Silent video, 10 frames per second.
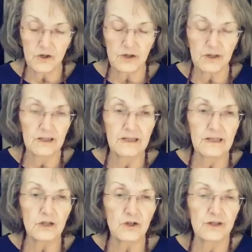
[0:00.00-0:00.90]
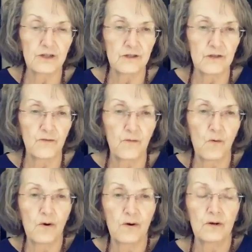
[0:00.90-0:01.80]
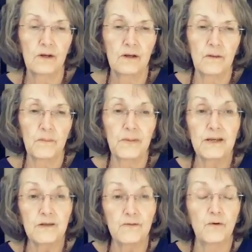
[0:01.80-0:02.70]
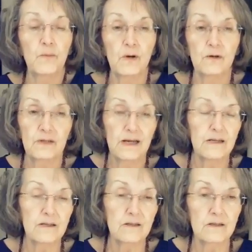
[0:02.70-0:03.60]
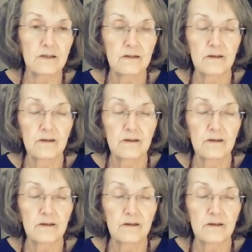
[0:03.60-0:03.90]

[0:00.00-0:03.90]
conditions for peaceful protest,